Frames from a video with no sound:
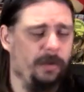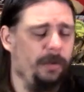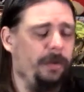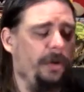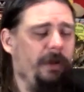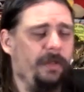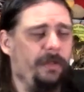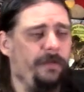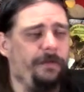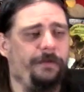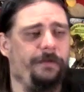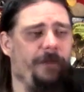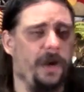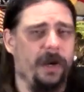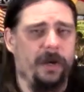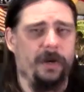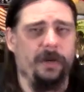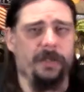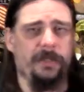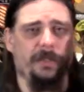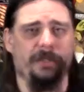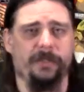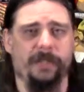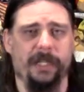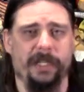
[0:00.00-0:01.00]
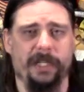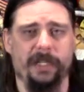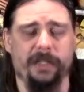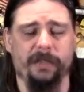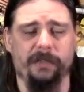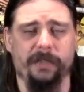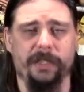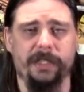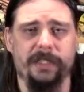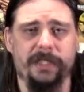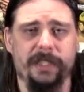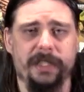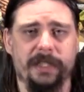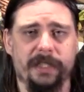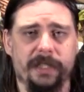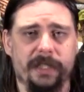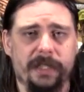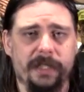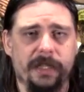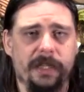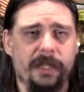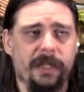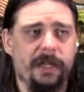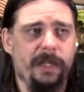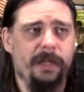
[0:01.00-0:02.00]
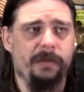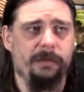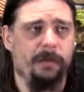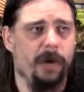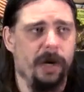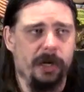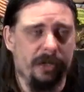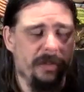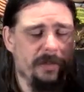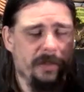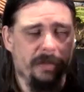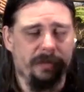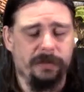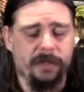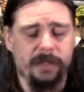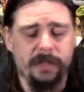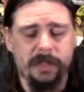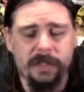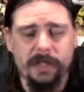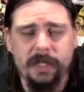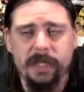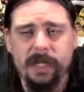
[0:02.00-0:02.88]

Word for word: or whoever the fuck owns Killer Instinct, Microsoft.